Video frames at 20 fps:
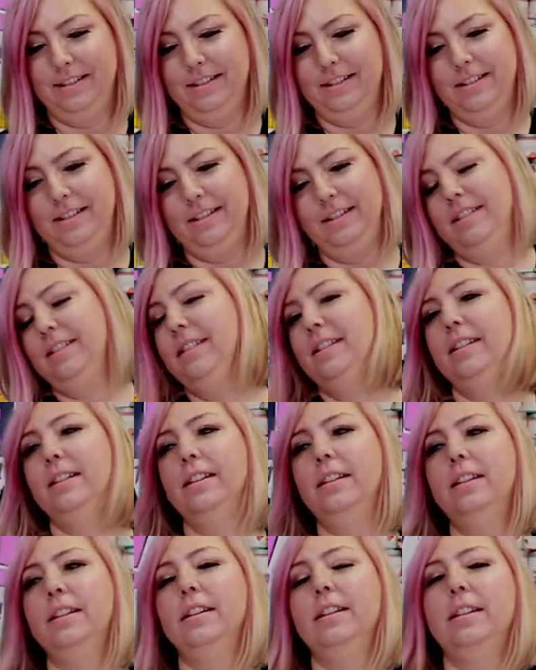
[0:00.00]

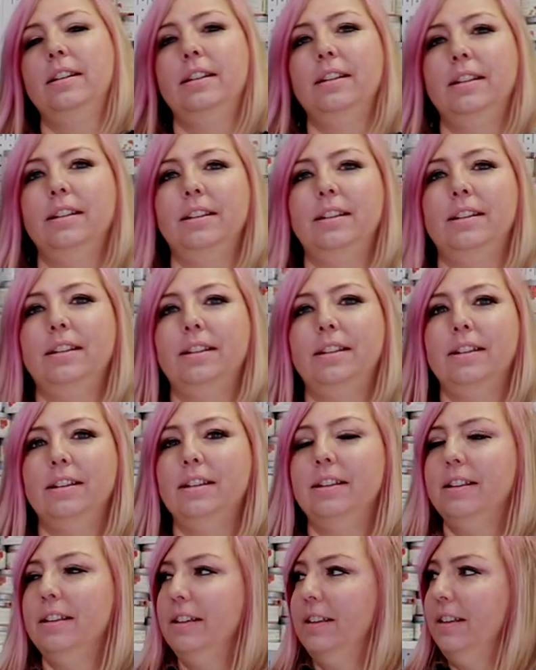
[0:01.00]

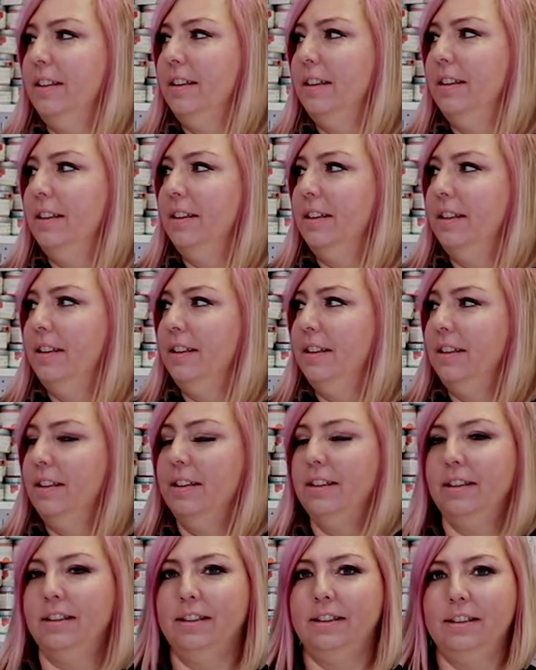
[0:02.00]

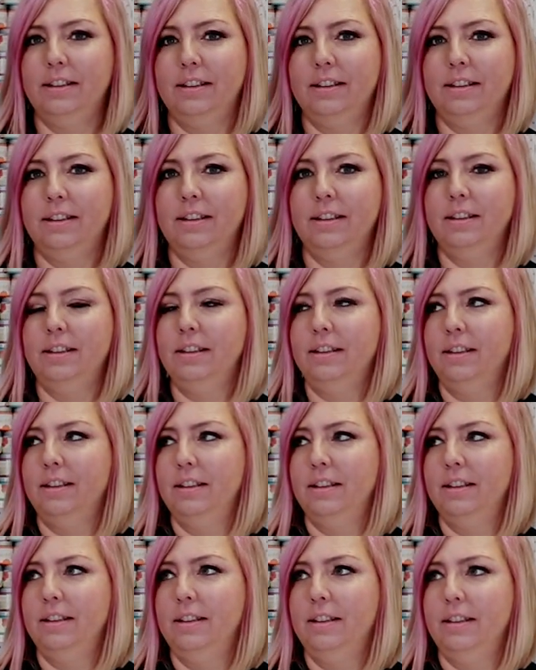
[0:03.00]

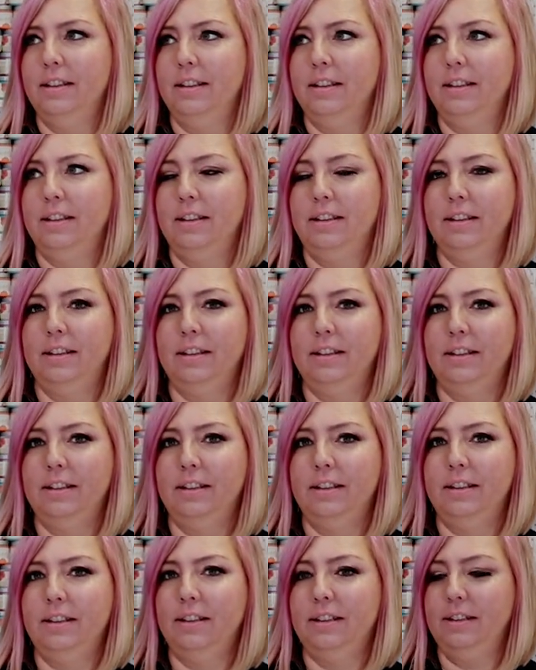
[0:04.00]

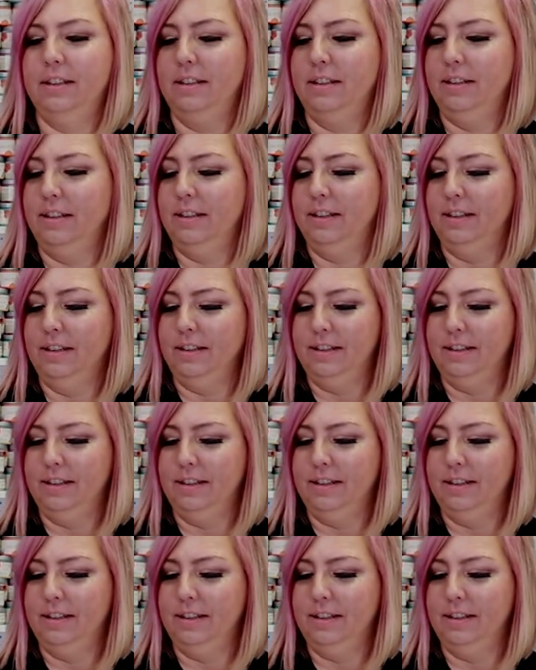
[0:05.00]
(not speaking)